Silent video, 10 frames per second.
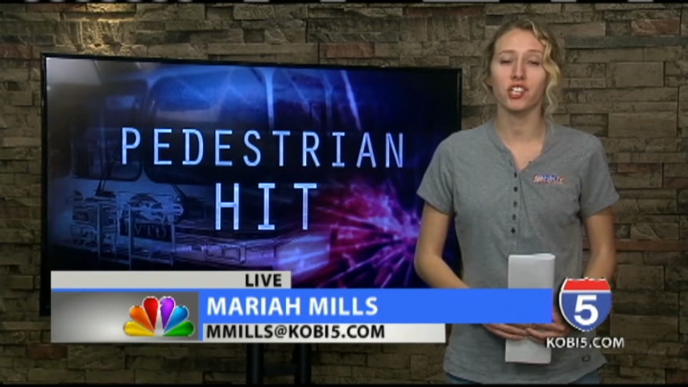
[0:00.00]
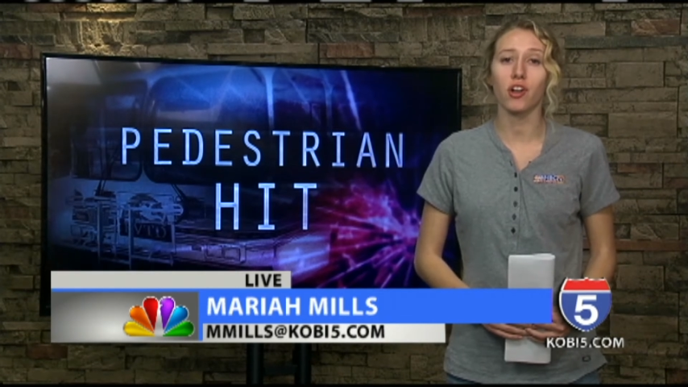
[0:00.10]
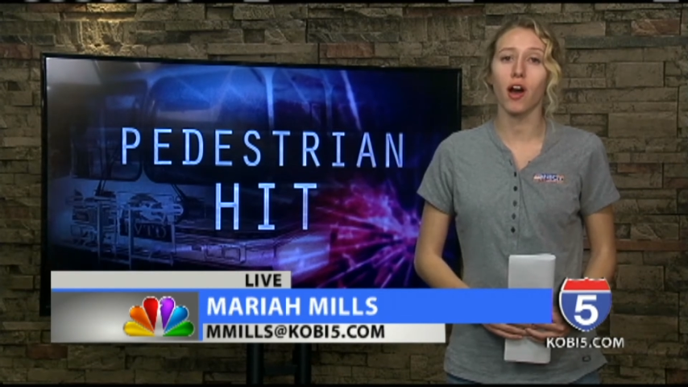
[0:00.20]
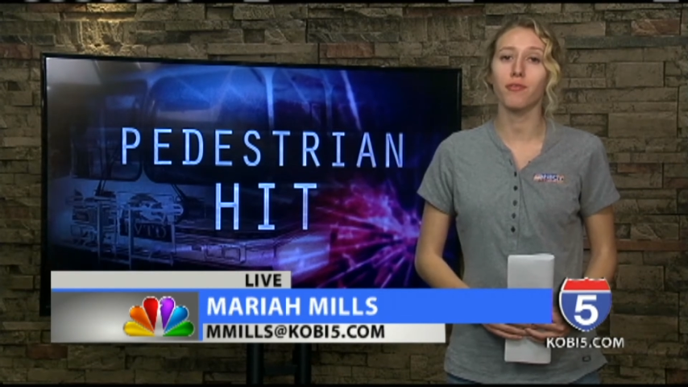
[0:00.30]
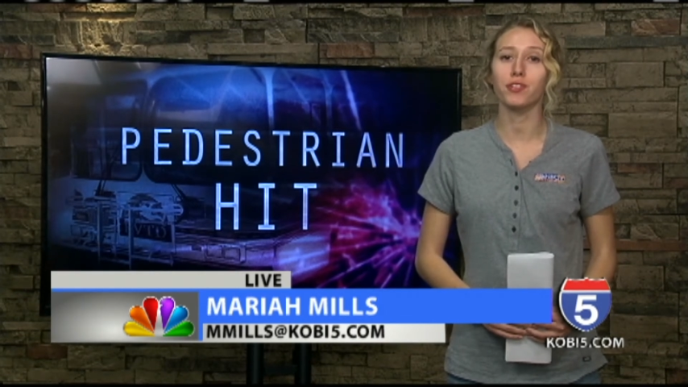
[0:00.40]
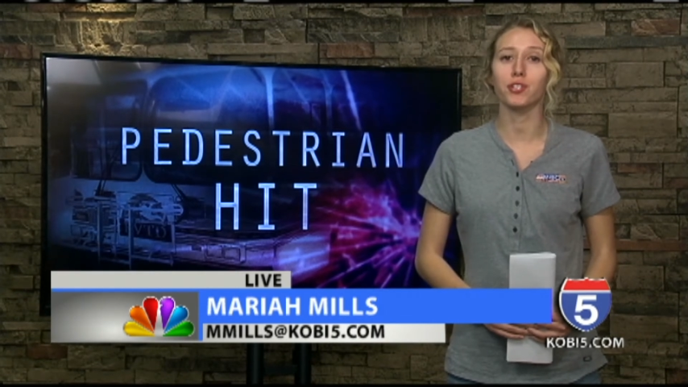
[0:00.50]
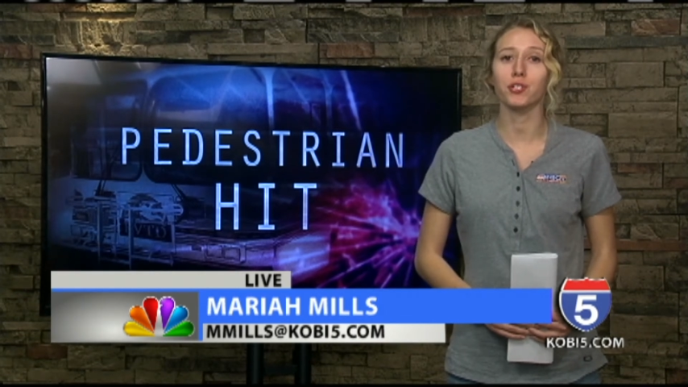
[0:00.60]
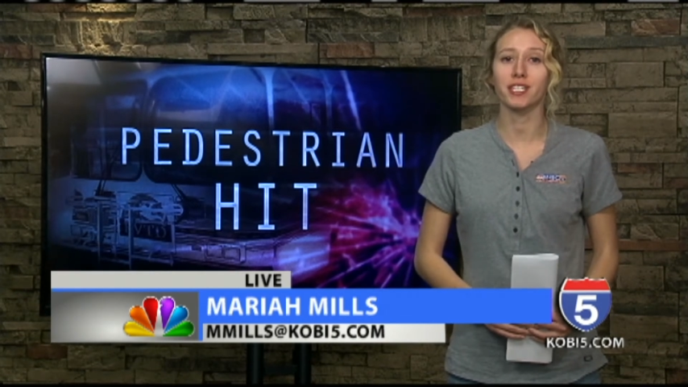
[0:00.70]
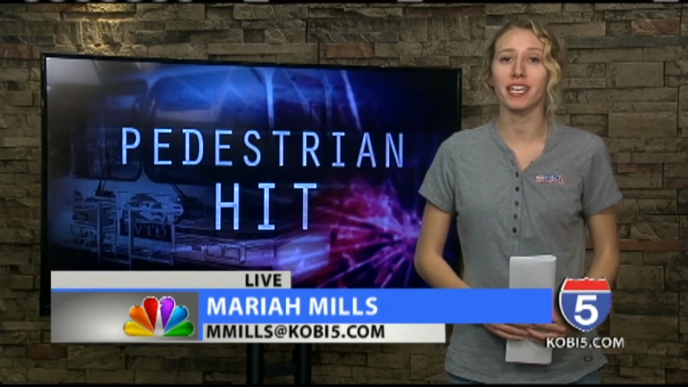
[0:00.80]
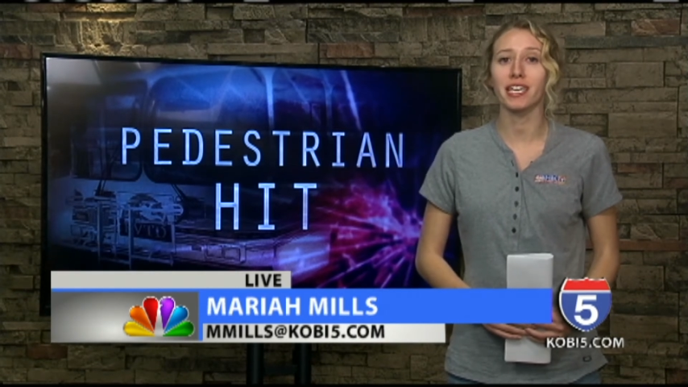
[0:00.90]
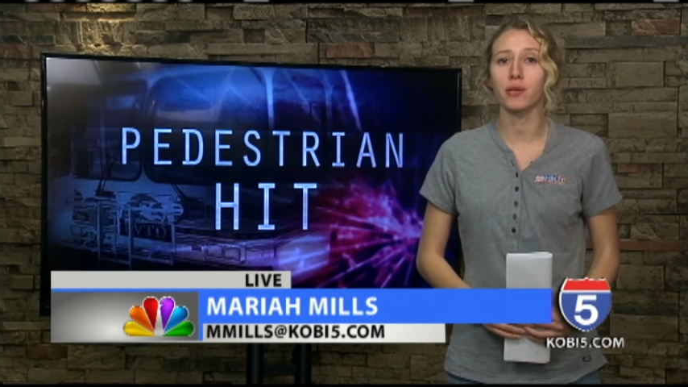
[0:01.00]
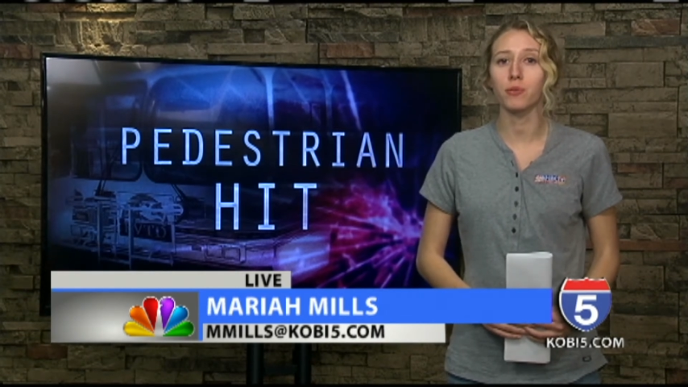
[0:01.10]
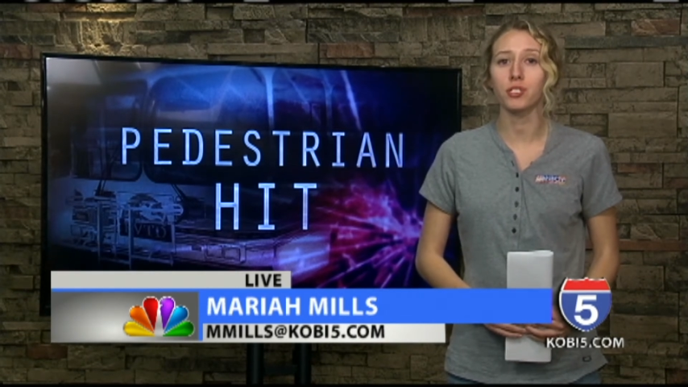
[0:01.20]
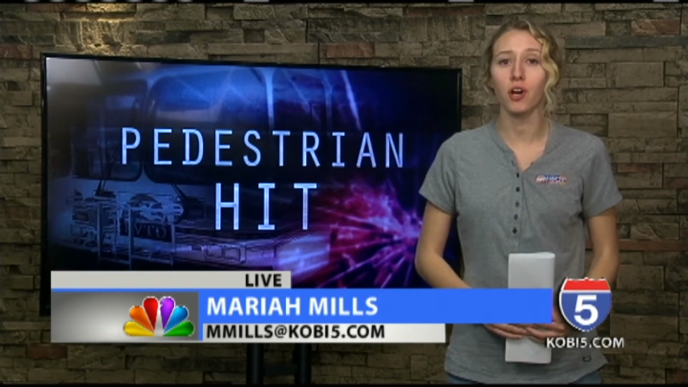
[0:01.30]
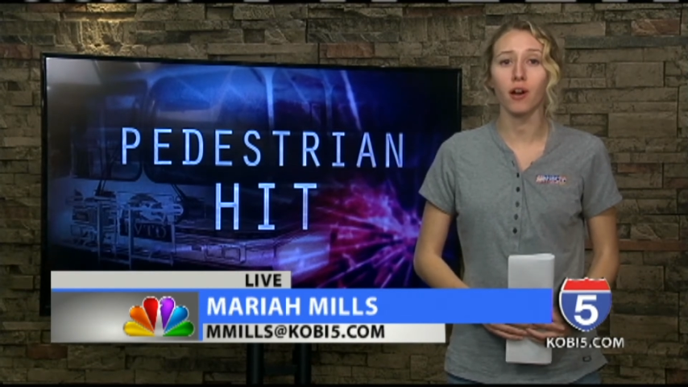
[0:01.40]
officers say he was
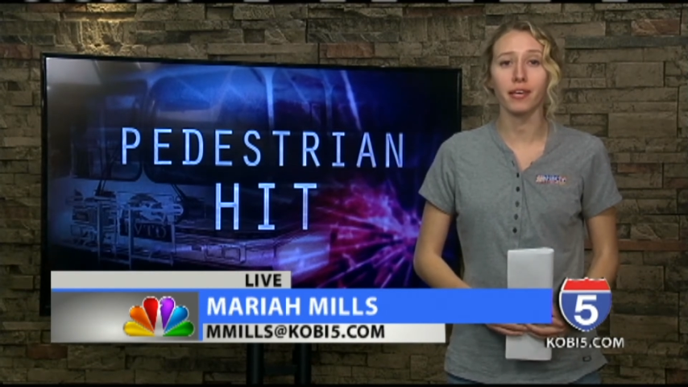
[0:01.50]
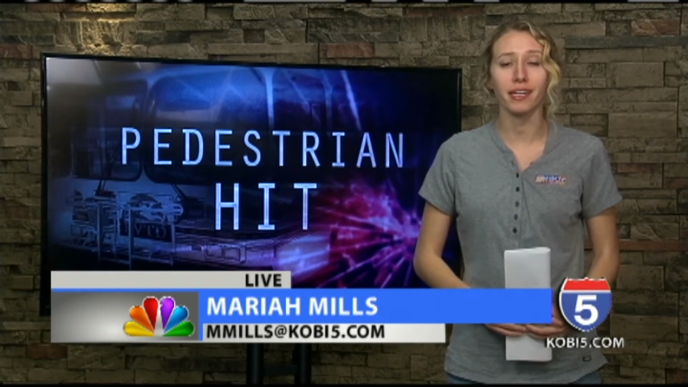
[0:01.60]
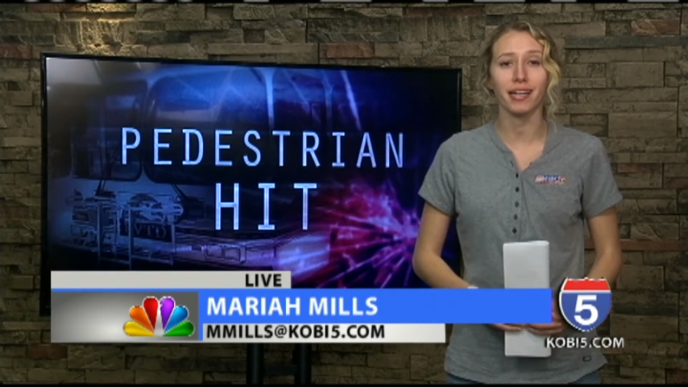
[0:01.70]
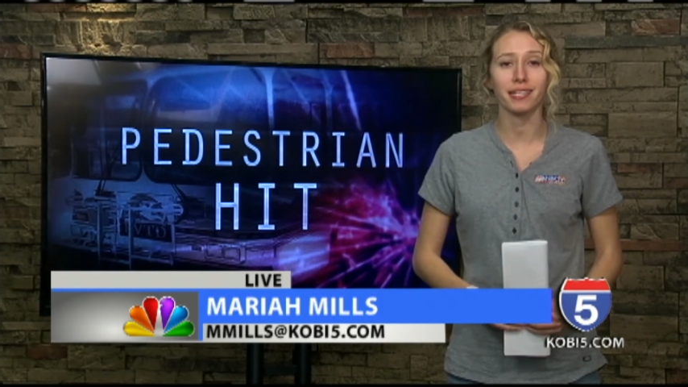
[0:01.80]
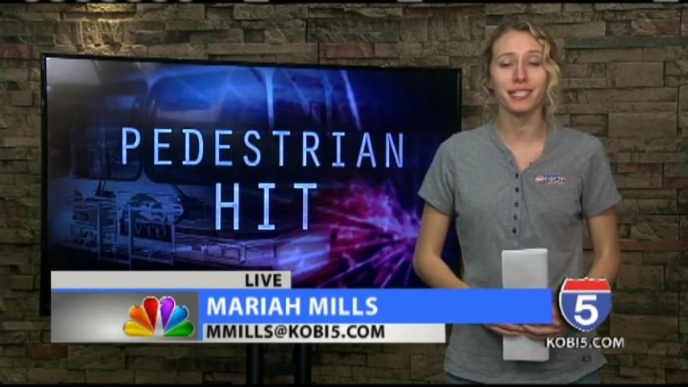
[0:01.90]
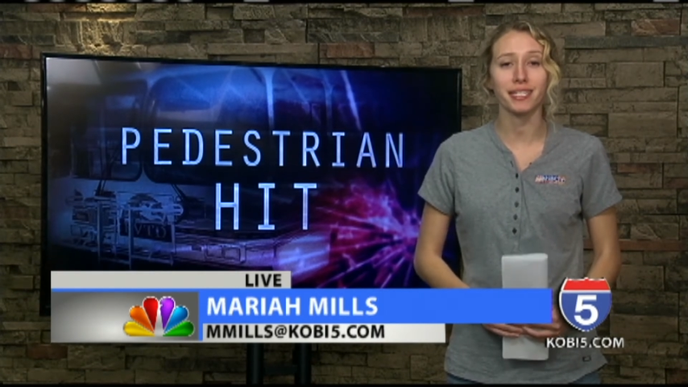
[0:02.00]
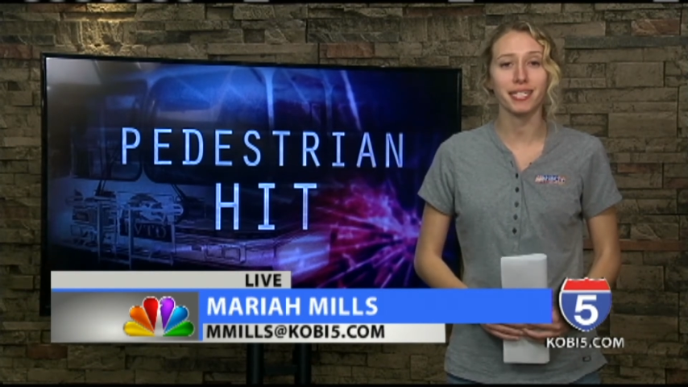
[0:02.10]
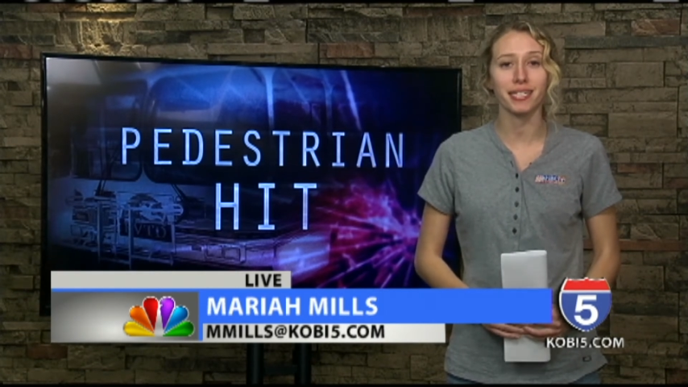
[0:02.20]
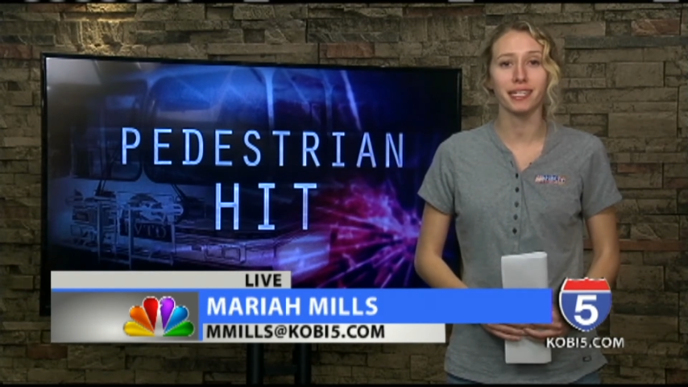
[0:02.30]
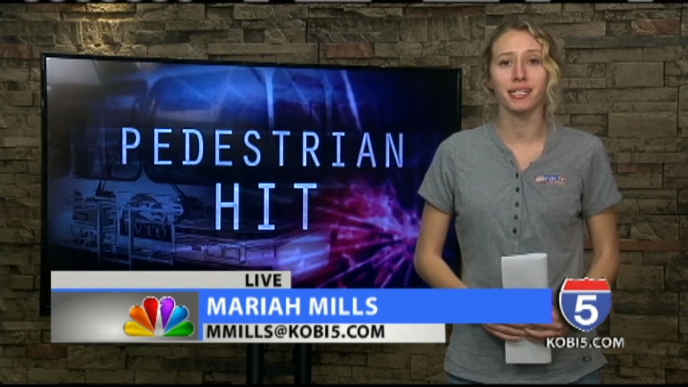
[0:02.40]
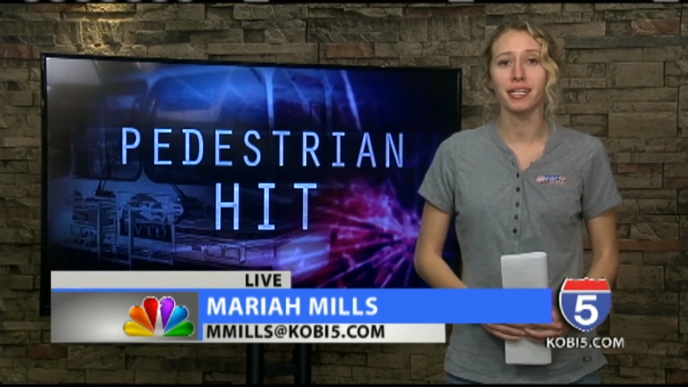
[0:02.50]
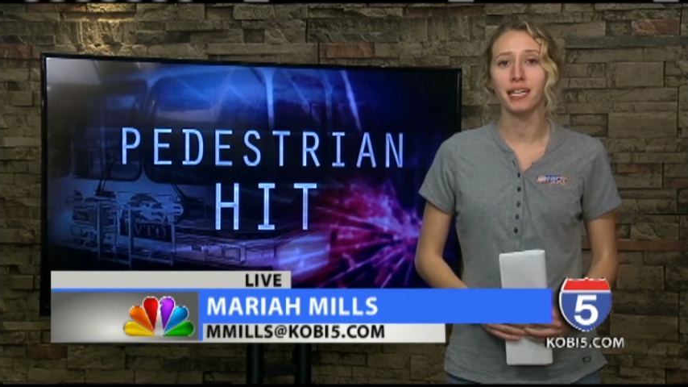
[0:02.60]
talking at the scene.